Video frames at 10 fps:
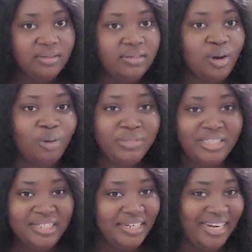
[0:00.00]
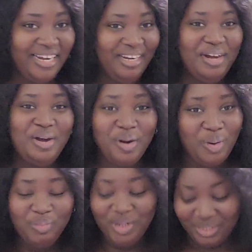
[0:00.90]
coming year or
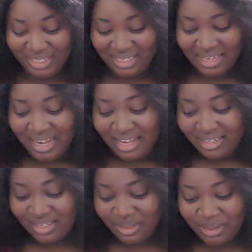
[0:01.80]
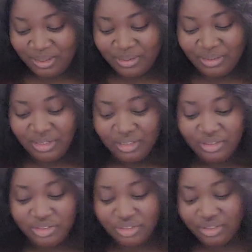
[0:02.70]
months. So you
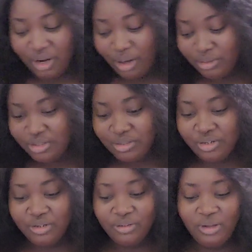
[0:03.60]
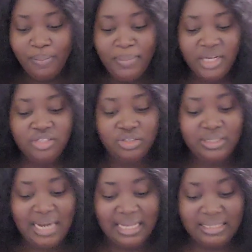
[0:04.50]
should also make sure
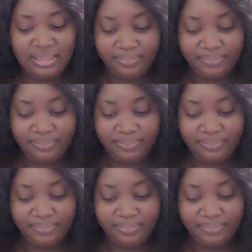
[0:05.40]
that